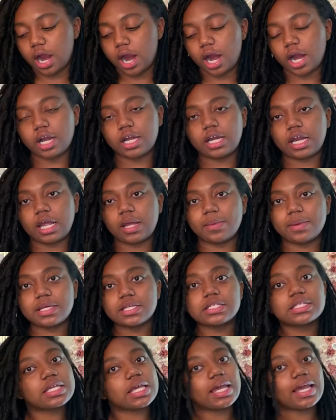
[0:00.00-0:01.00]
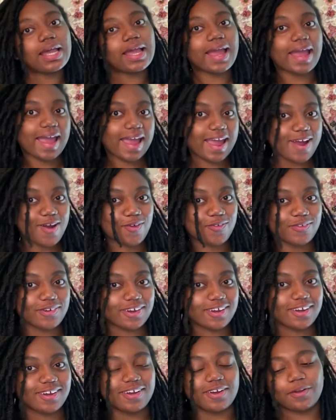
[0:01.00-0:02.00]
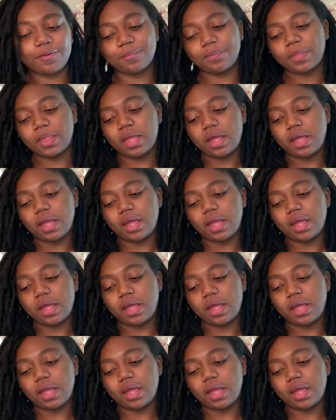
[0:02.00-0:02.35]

Her name is Kiara.